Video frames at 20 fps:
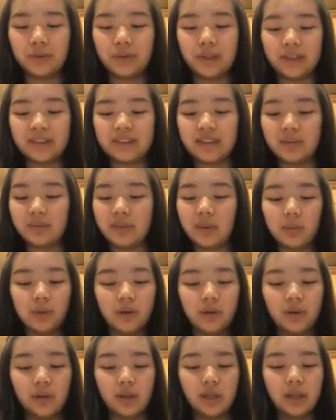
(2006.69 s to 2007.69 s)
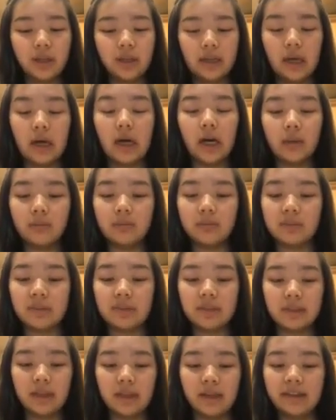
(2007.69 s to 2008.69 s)
Like some people
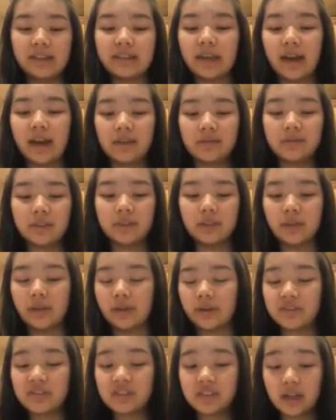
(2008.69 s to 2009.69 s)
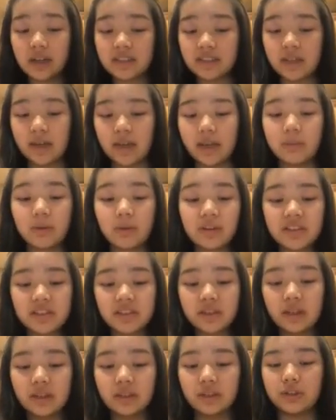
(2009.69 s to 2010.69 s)
like to have a lot of sauce. I
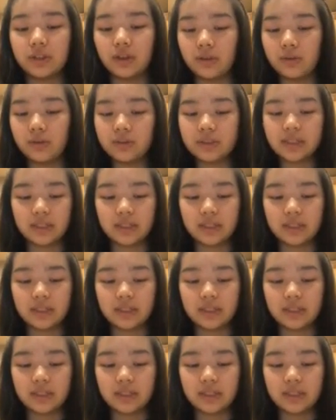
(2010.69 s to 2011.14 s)
personally don't.